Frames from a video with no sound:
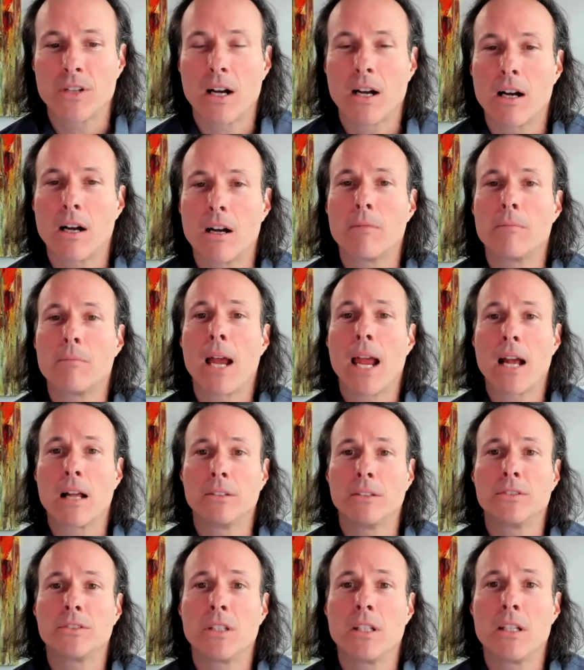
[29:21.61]
Al
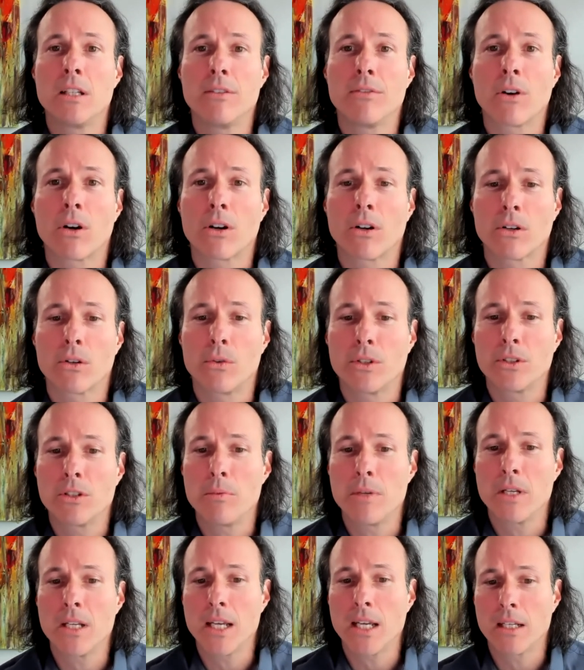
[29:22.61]
and Steve are going to
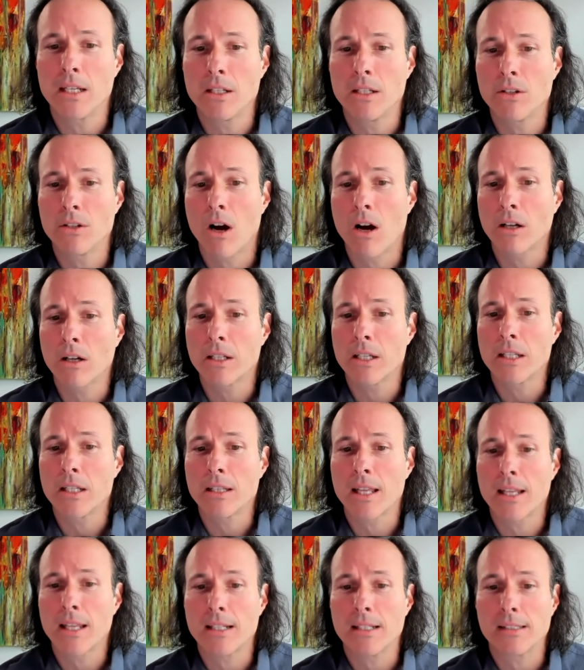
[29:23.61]
begin talking.
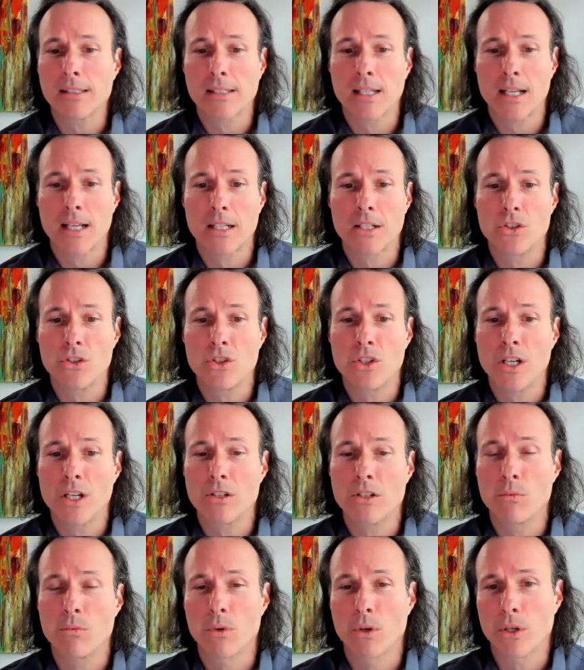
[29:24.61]
That is on
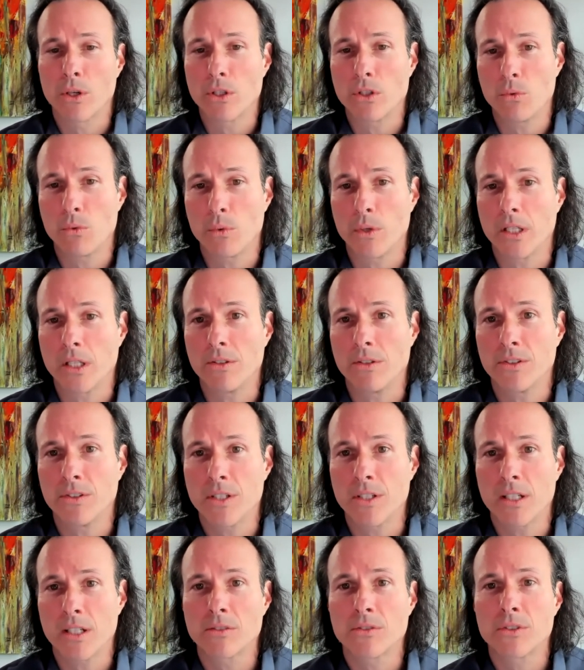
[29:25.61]
January
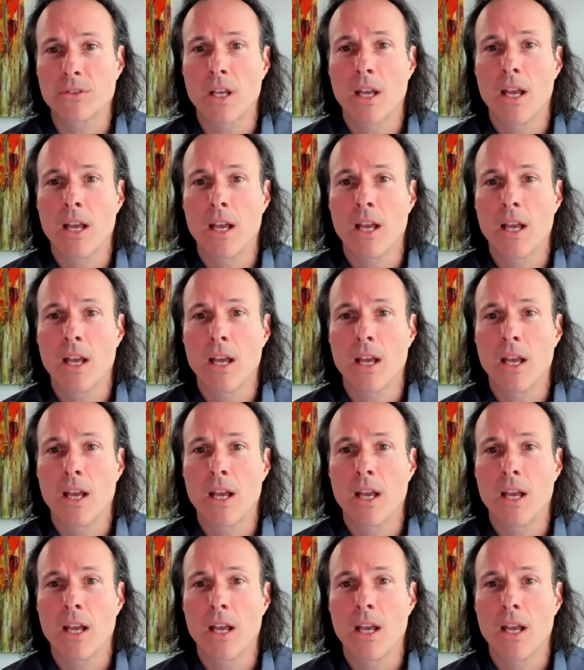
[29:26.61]
26th.